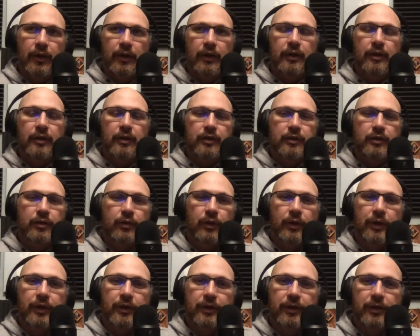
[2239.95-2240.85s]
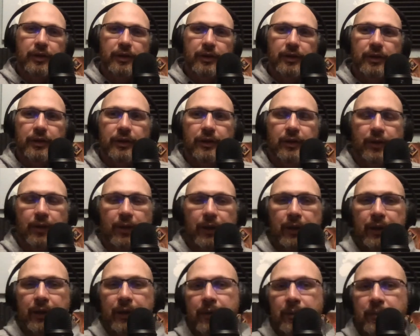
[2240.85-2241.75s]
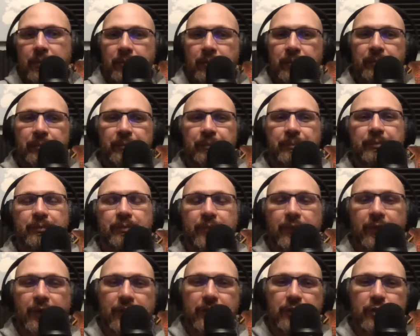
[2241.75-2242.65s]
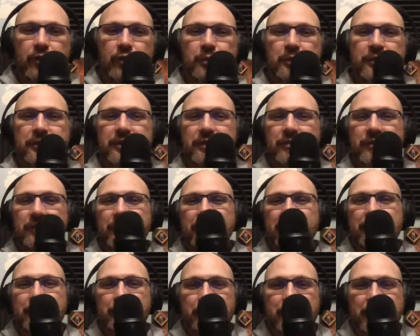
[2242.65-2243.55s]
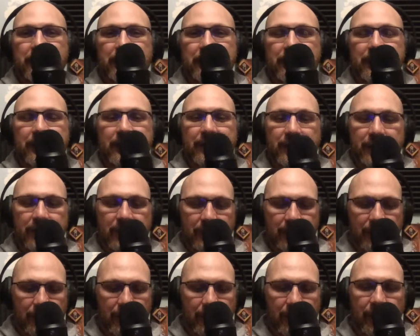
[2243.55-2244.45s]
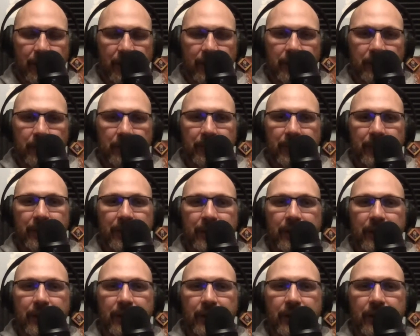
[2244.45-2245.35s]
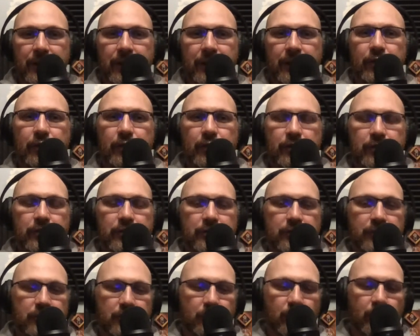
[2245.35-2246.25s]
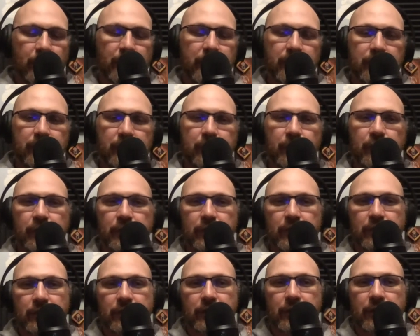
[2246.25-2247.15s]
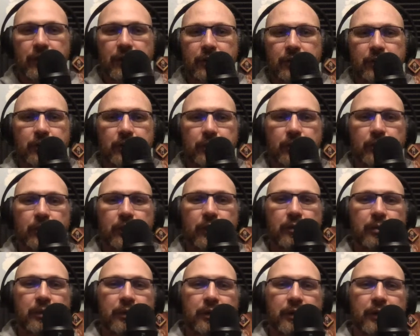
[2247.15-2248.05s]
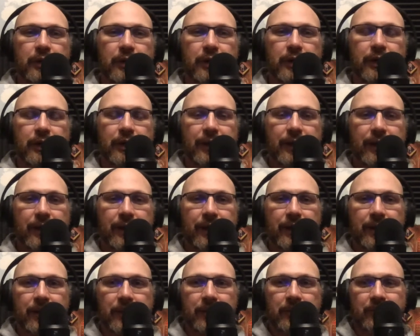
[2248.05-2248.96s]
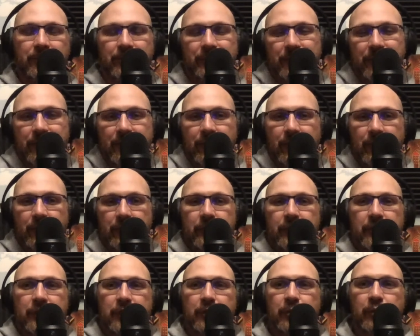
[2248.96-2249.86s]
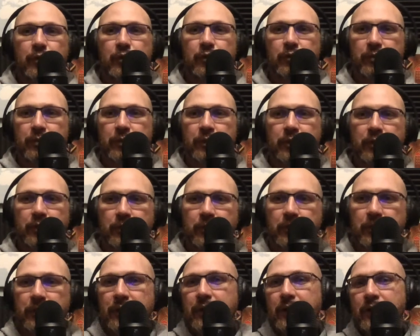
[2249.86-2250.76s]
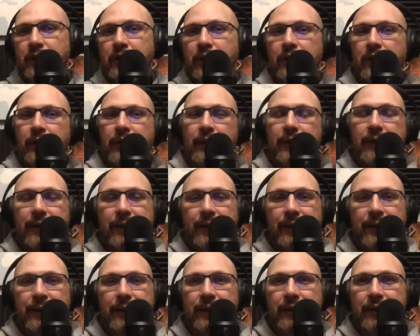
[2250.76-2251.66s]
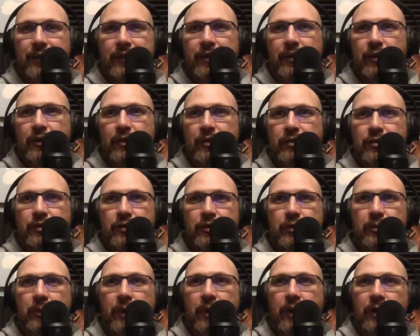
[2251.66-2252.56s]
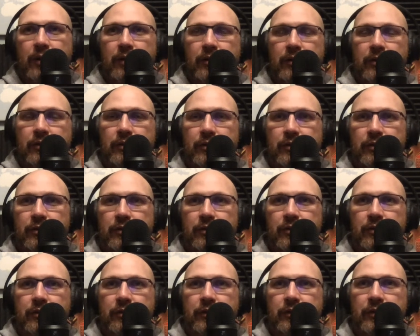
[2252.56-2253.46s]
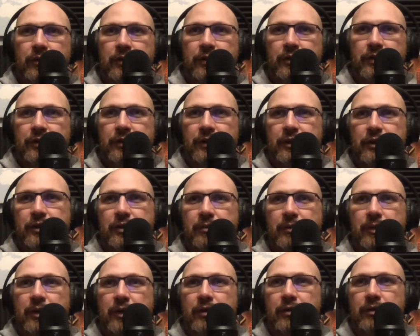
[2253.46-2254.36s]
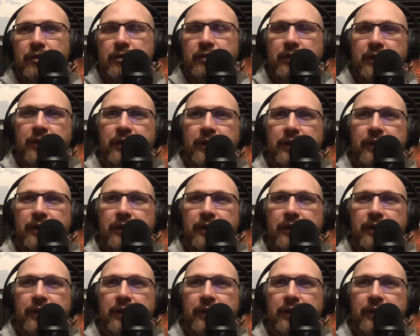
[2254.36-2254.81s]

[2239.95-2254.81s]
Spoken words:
So I think, so specifically to PE, and I know there's ways of doing this in the classroom as well, but obviously I'm more familiar with PE. There are certain models, or certain physical education models that